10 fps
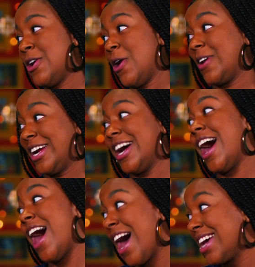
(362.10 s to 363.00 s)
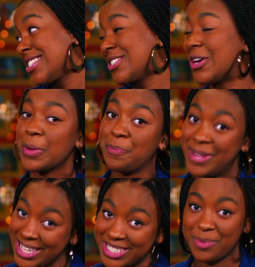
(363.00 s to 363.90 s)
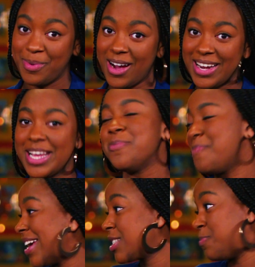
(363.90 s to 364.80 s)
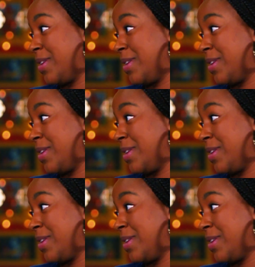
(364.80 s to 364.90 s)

All right, I saw the pizza bot. It makes